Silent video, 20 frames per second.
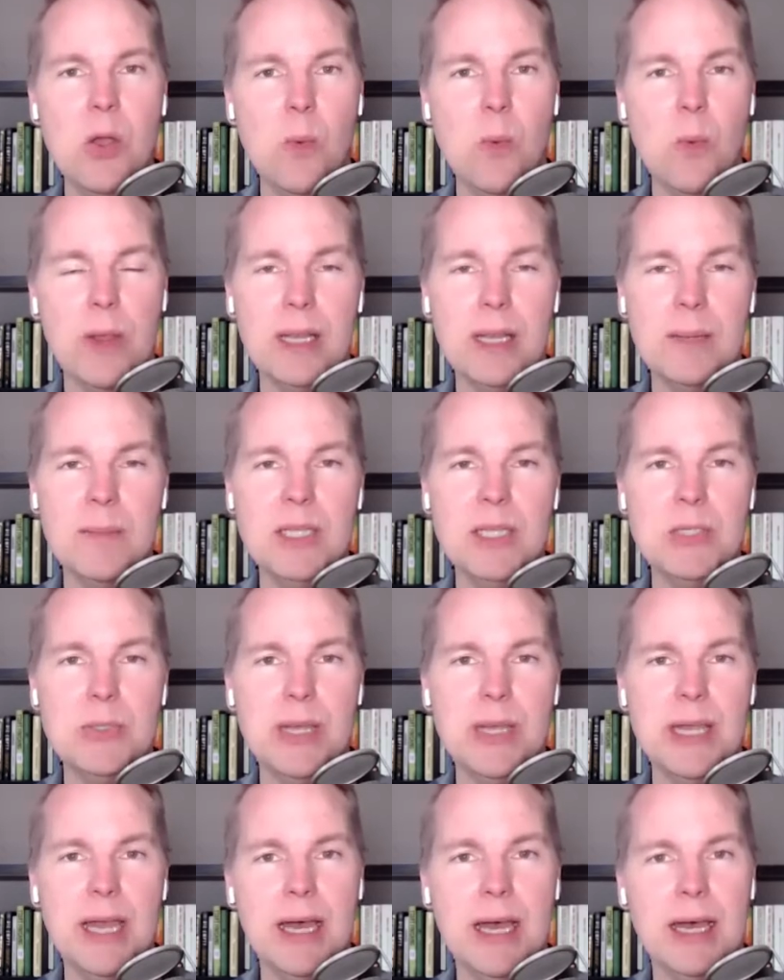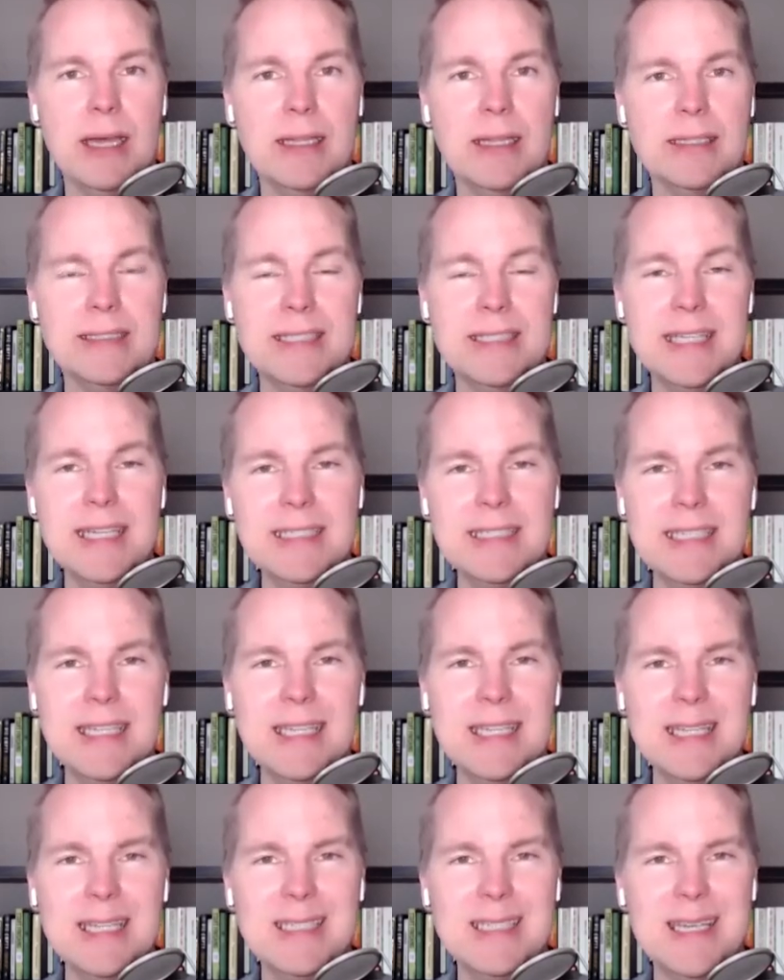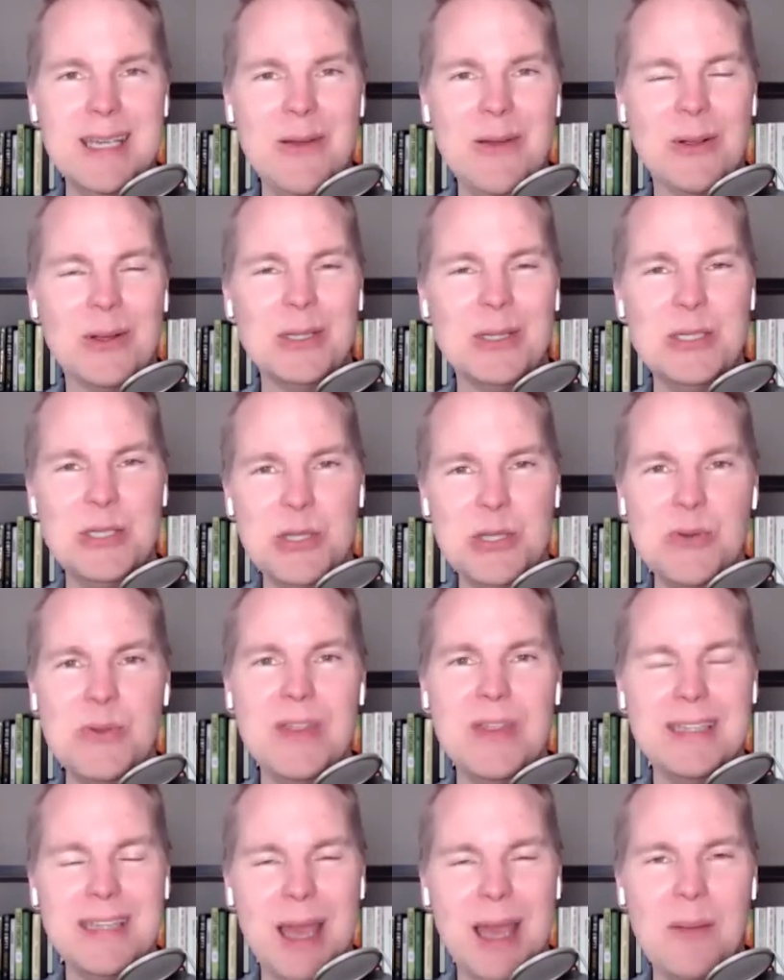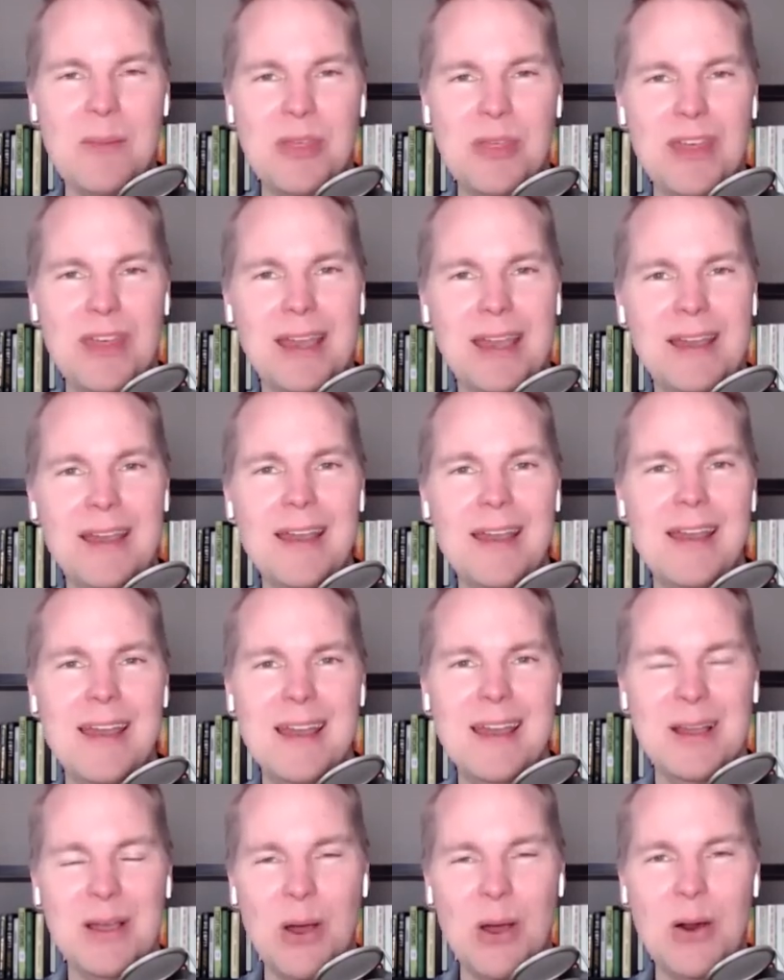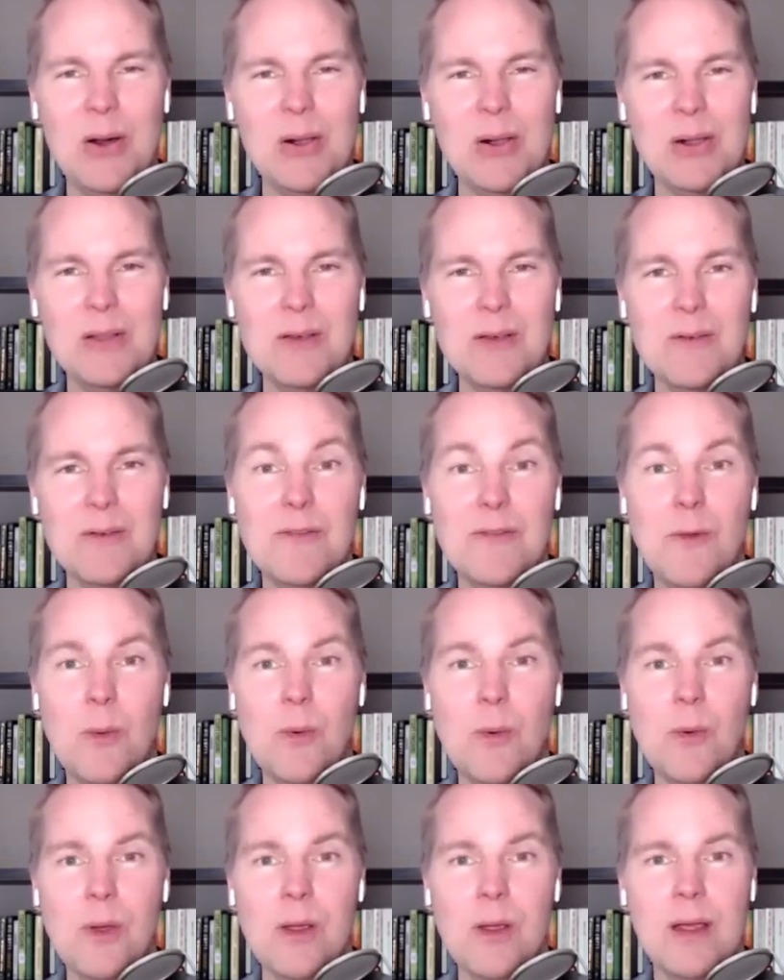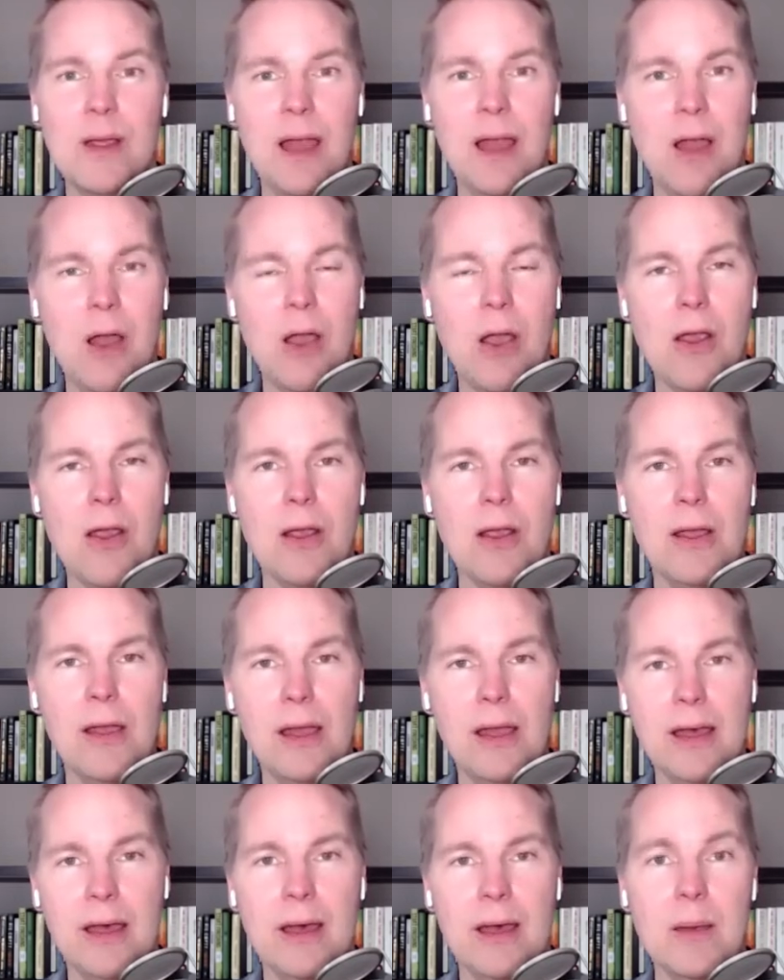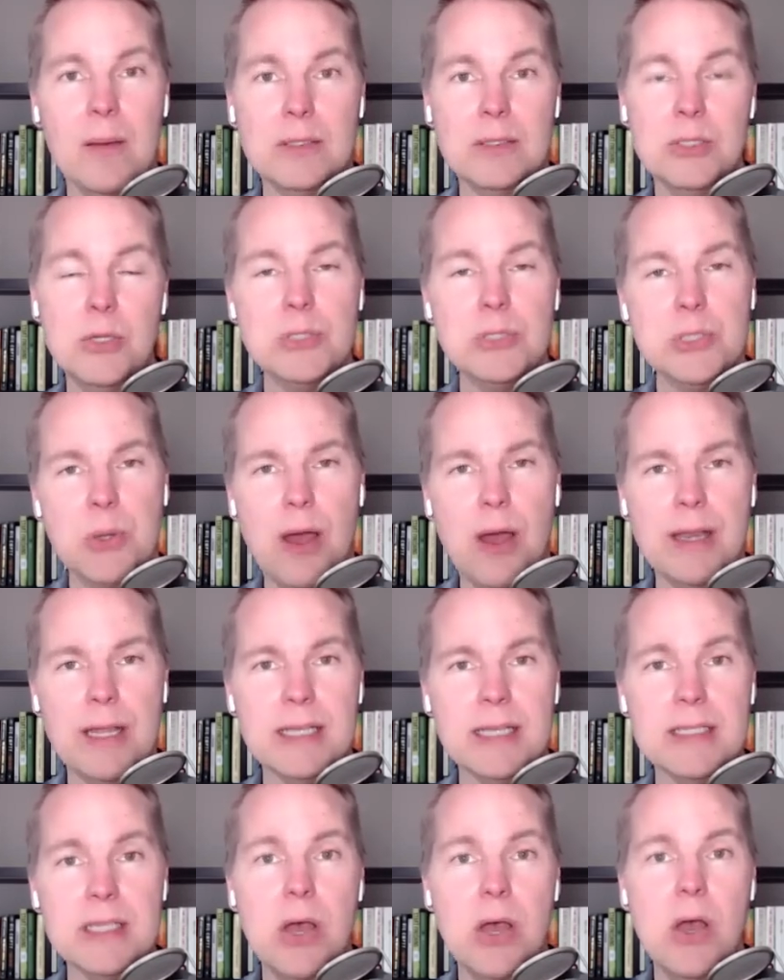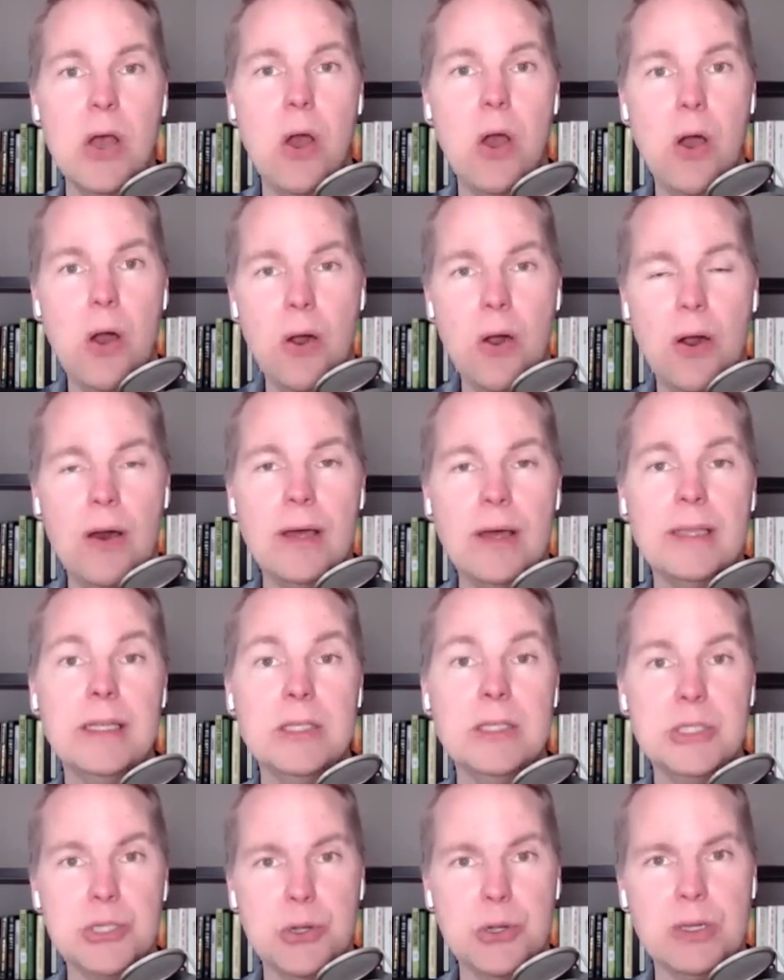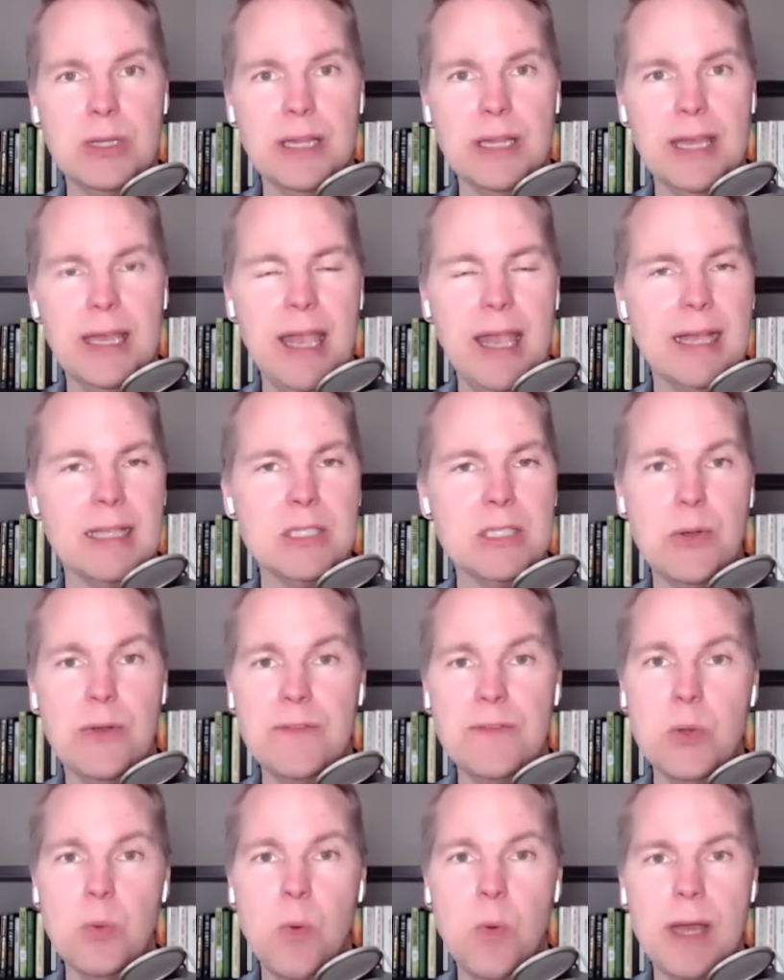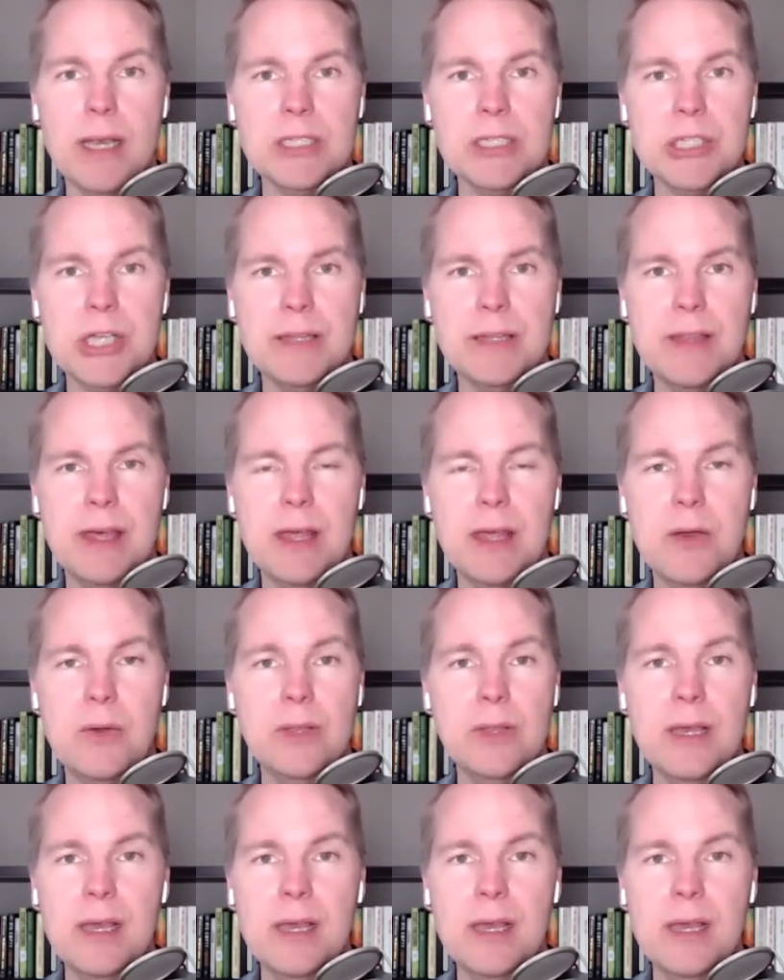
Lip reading: we're going to be doing a DTDT, or Do the Damn Thing, call for our dojo audience on journaling. And so if you want to check that out,